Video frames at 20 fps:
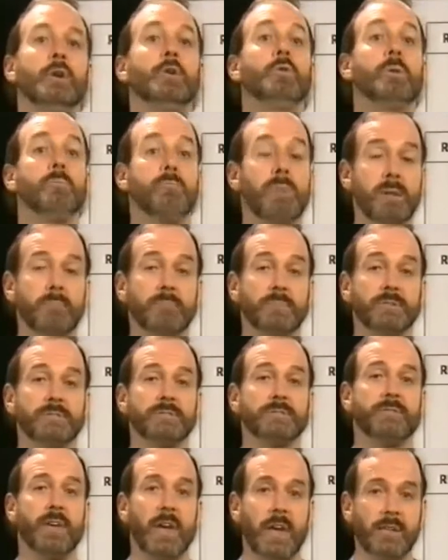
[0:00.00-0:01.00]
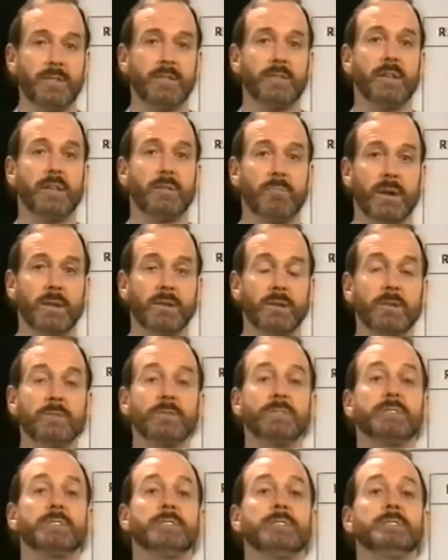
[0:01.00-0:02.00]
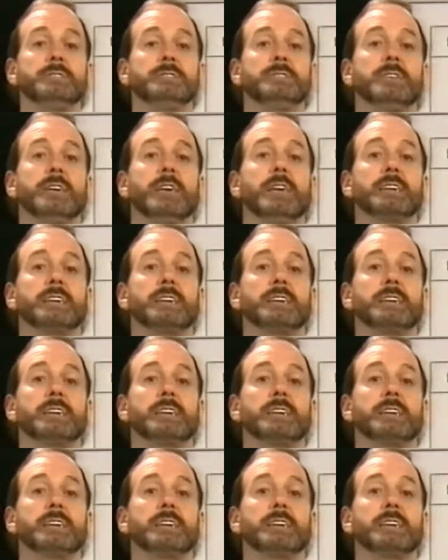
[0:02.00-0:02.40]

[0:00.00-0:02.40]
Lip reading: who are members of ethnic minorities?